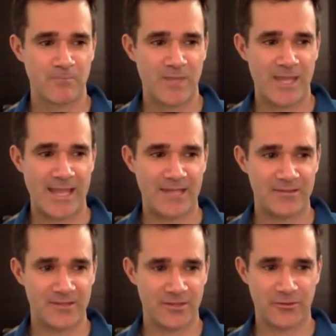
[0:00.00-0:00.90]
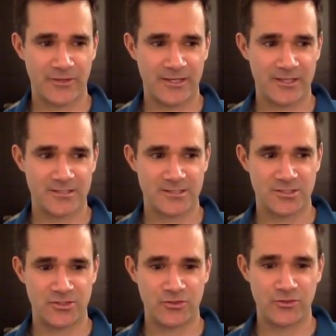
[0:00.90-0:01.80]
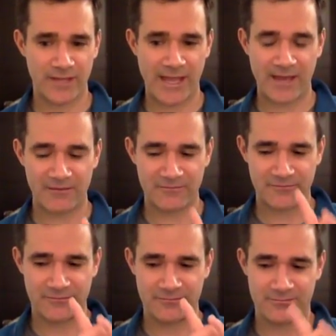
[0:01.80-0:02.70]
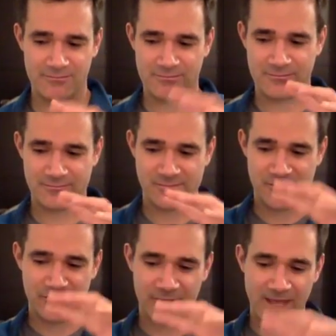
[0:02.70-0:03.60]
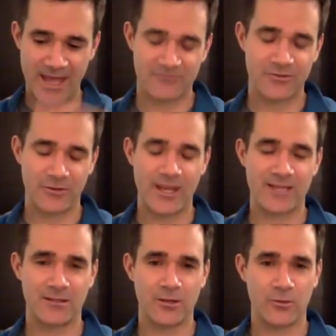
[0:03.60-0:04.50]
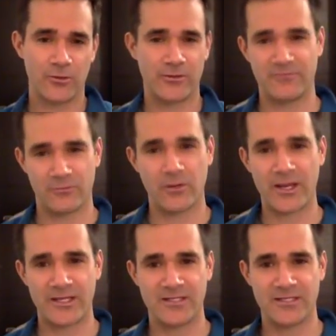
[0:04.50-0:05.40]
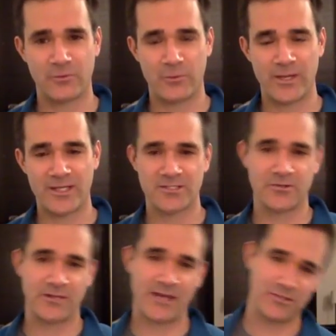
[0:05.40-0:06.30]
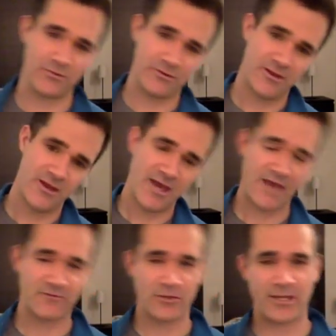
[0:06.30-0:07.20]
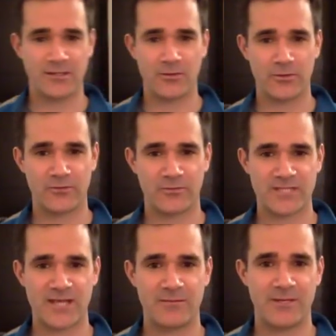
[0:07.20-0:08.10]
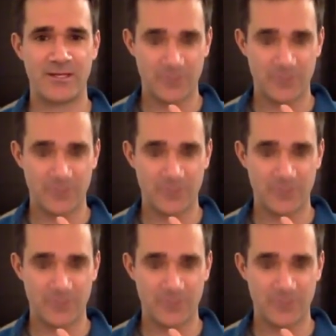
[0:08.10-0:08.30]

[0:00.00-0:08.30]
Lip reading: And the other thing is, you could have you could have your head lower in a variety of different ways. You could have your head lower from side bend.